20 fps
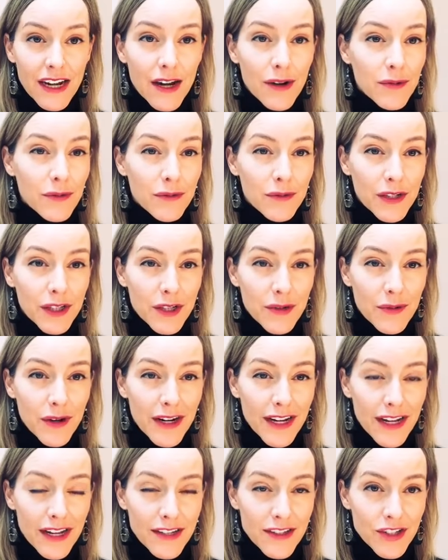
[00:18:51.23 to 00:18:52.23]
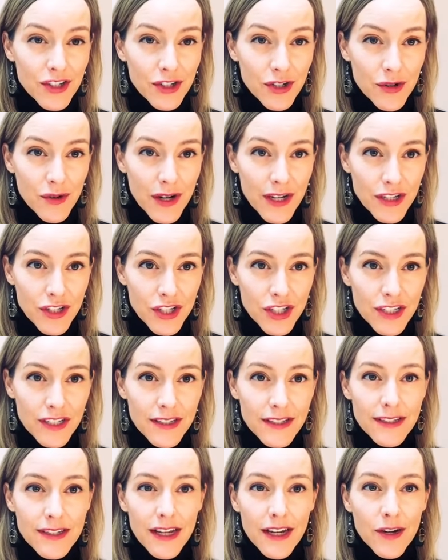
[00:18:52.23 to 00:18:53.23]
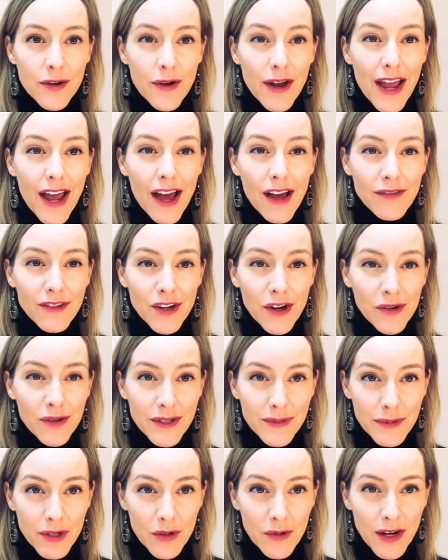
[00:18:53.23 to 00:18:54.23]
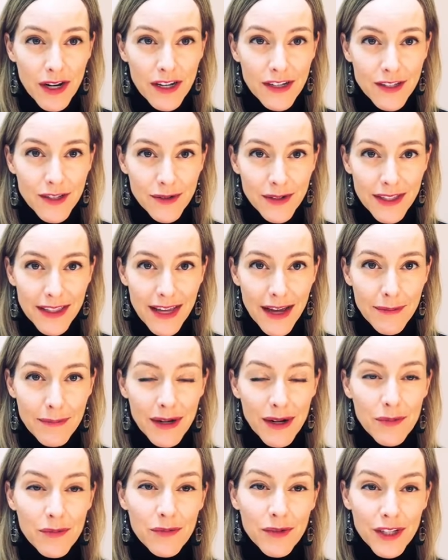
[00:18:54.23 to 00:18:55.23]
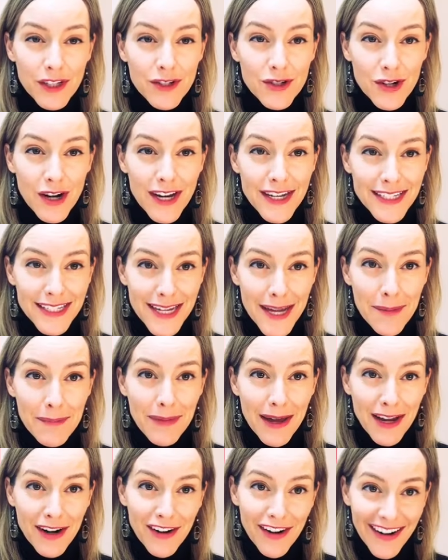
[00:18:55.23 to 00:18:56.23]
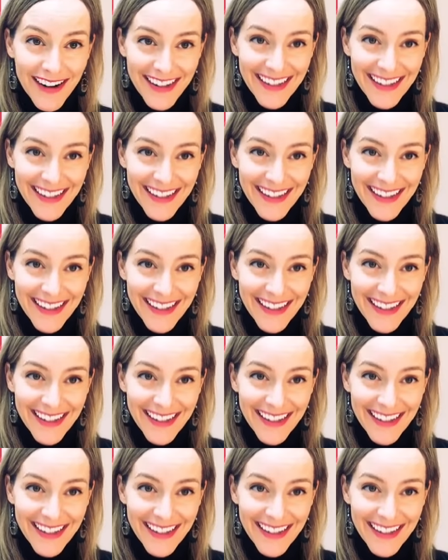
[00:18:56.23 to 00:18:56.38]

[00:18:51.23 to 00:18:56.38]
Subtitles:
I really want to answer your questions. I know I haven't always been great at doing that, but I'm really trying to get better.